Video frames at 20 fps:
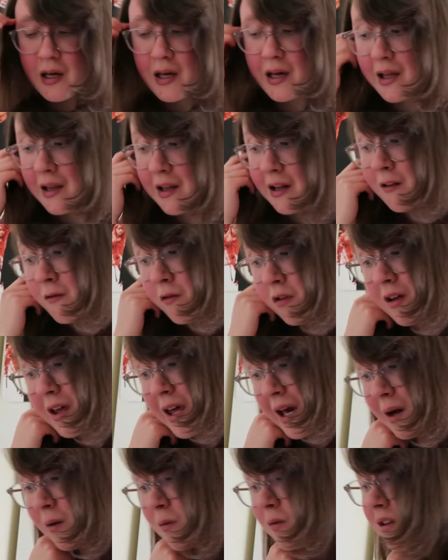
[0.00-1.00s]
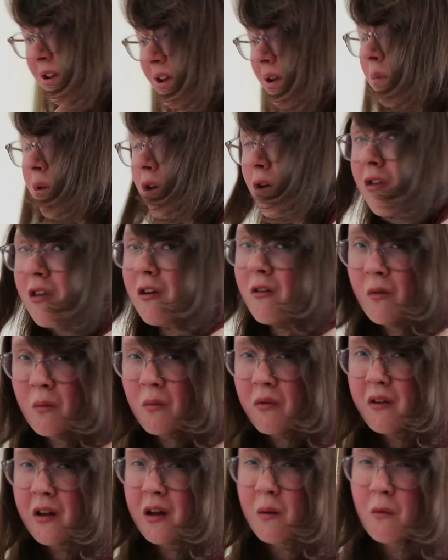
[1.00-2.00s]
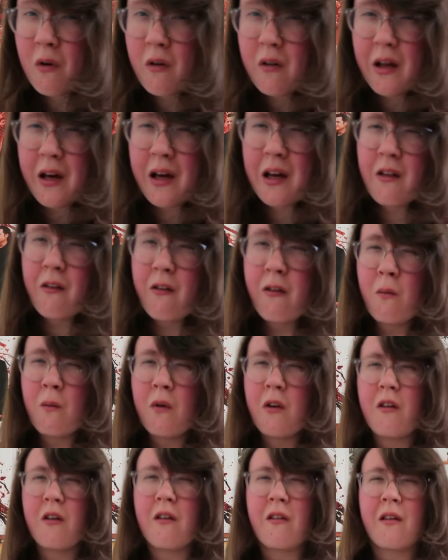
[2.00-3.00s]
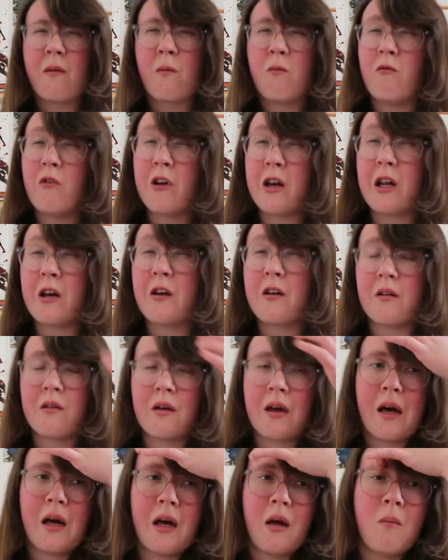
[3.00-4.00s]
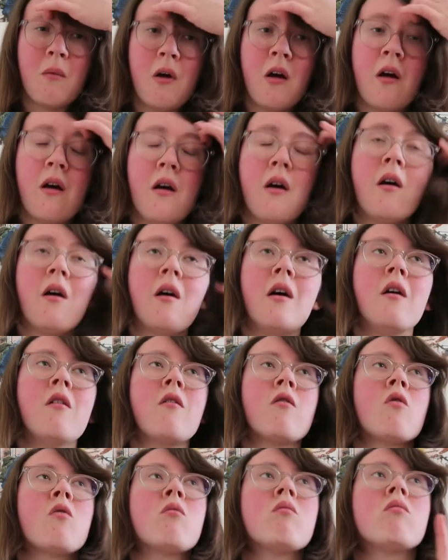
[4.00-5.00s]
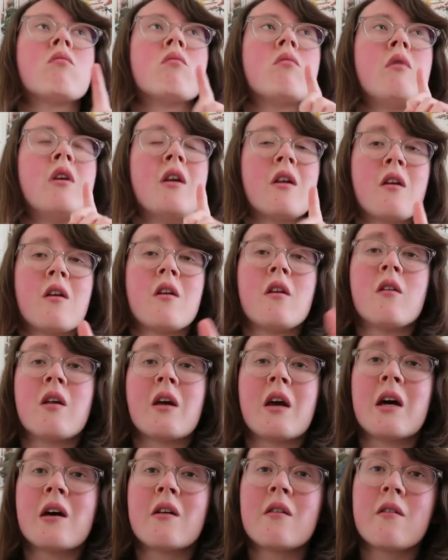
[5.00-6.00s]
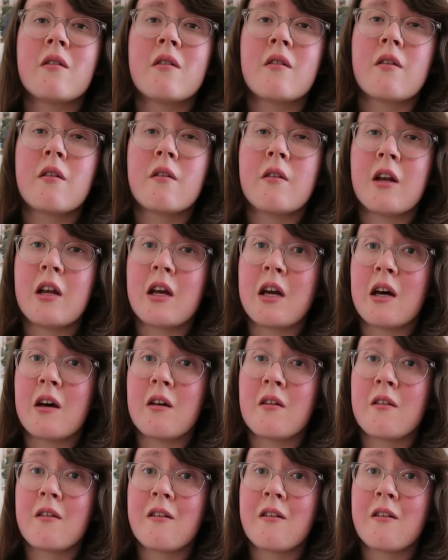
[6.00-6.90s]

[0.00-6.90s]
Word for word: American counting Music from SteamWorld Heist, which is a really good game. It's on Nintendo DS, 3DS,